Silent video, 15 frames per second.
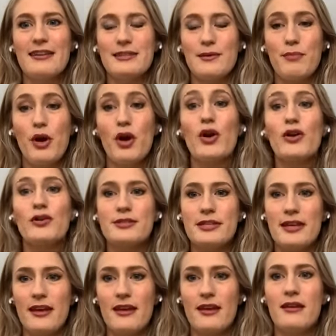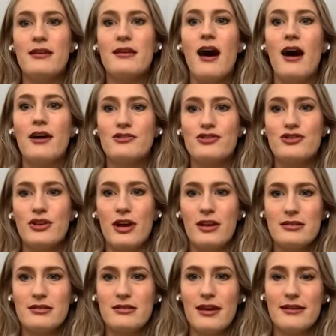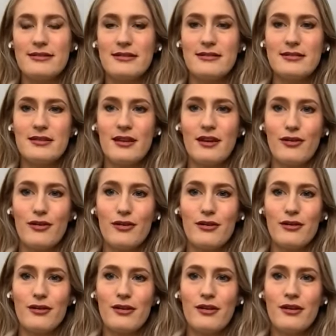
as a person, not just as a singer.